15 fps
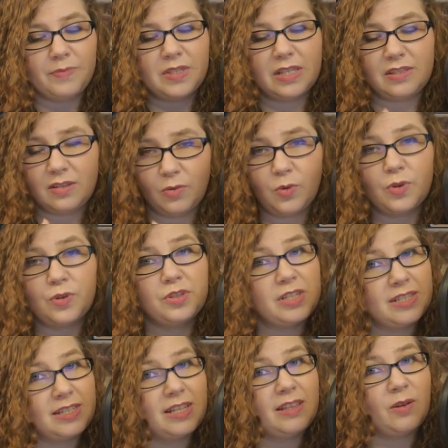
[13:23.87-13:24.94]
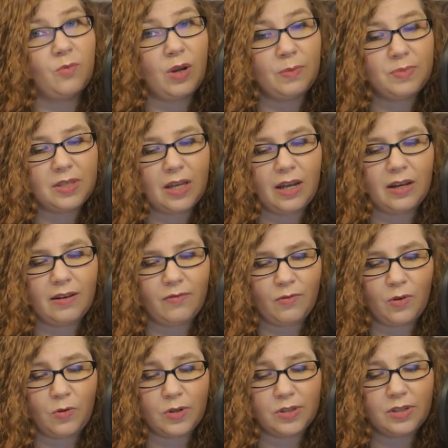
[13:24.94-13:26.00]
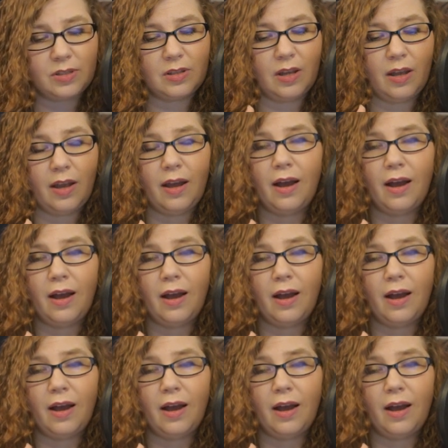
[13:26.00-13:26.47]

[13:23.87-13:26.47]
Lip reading: Disney World or Disneyland website, of course.